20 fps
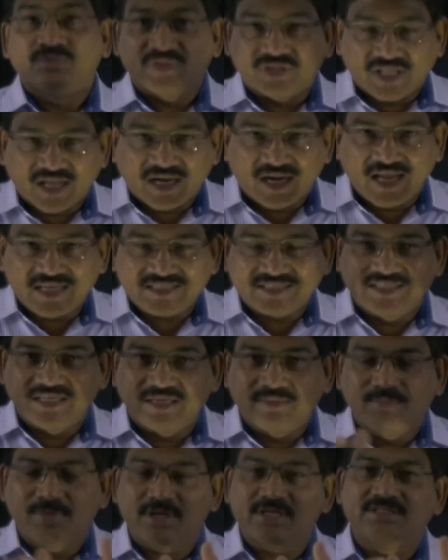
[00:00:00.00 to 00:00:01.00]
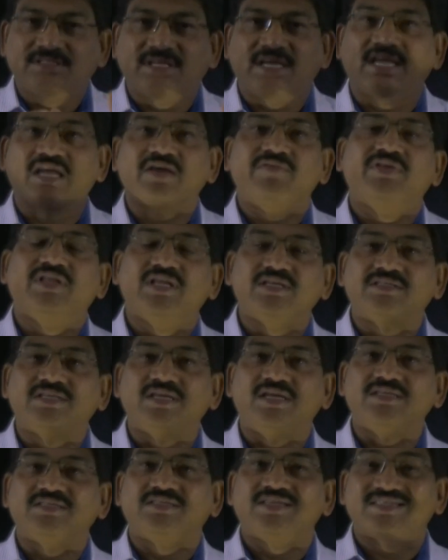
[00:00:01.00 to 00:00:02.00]
The less numbers they give in the
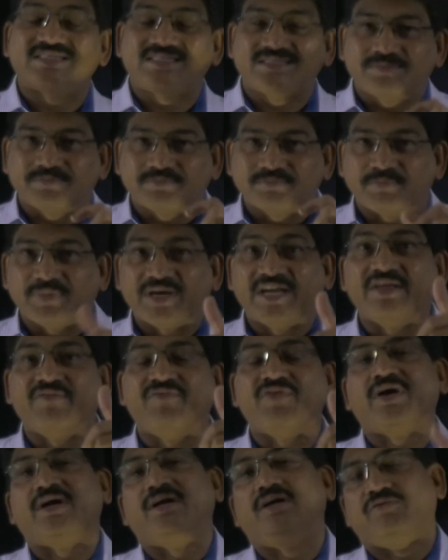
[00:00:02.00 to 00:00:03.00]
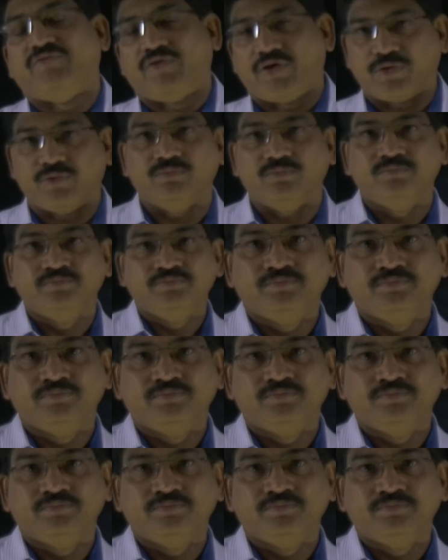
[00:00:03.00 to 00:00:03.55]
series is bit difficult for you.